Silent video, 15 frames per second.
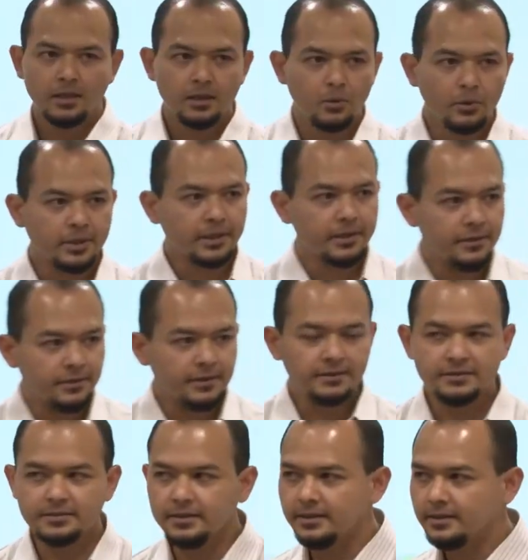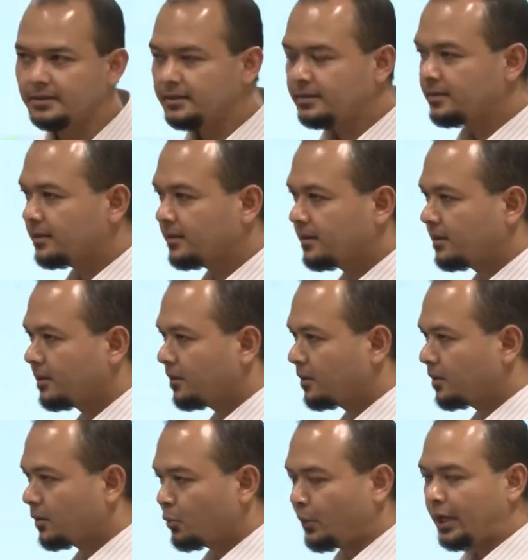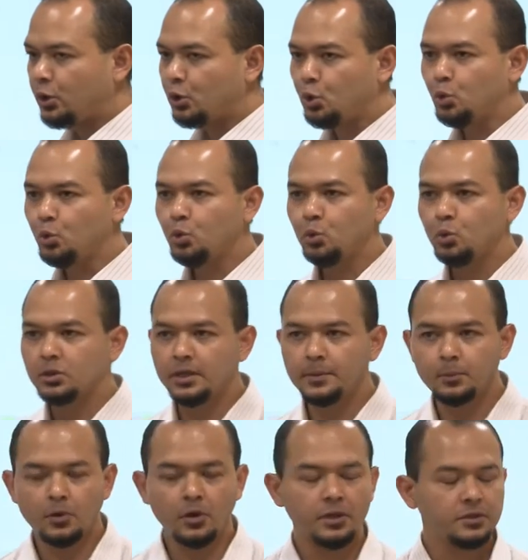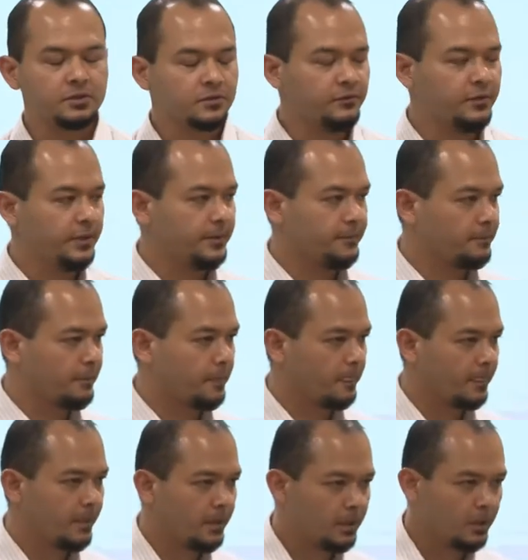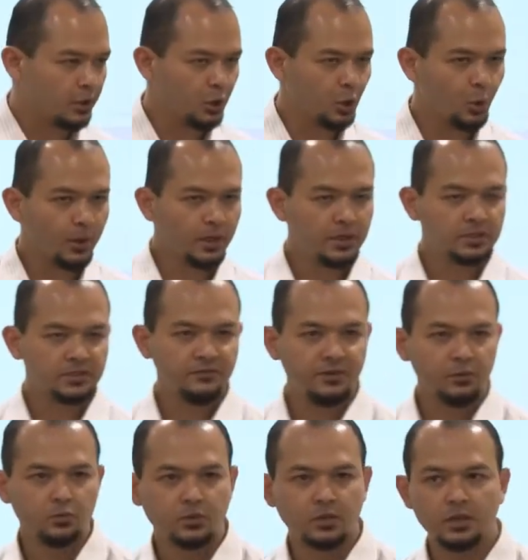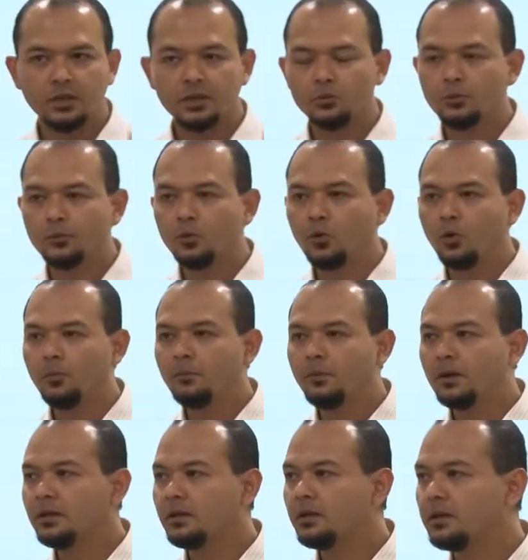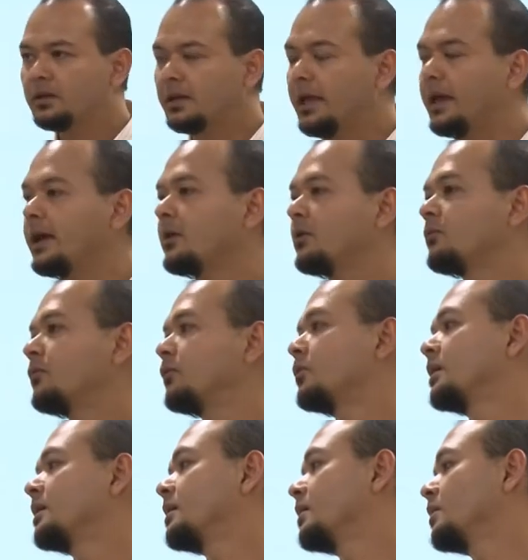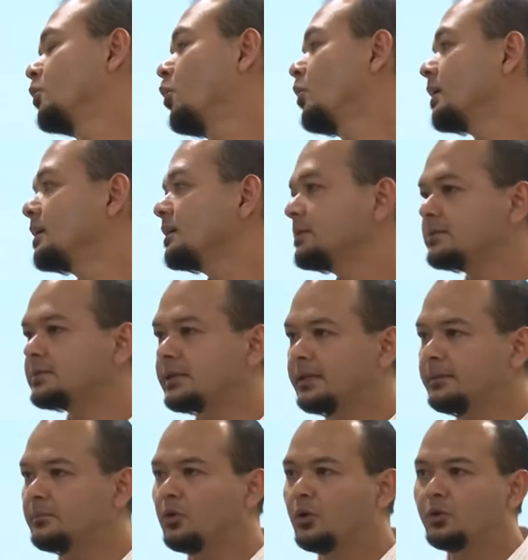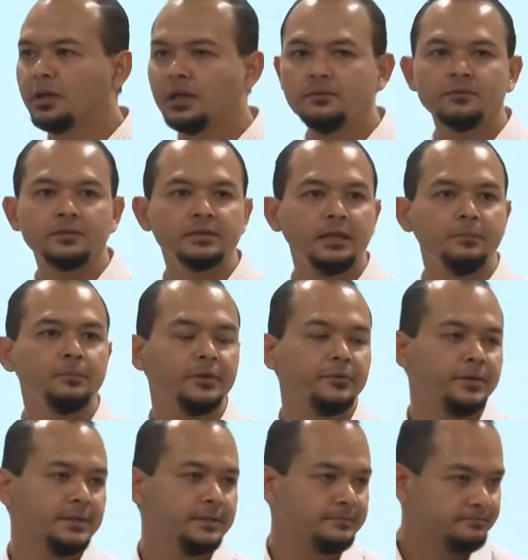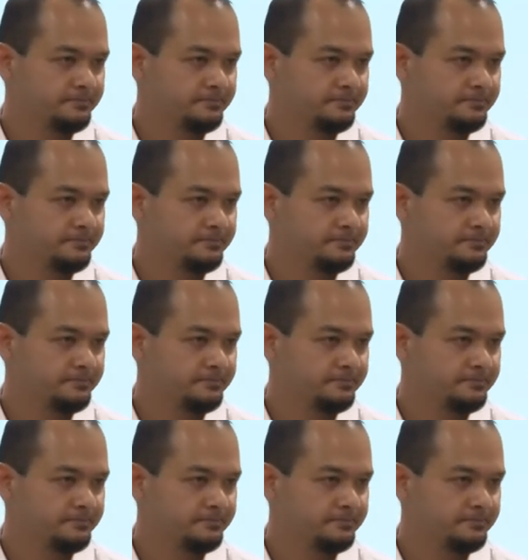Okay, this thing, when you deploy a survey, you want the survey to be open for the longest time, or you have a time period?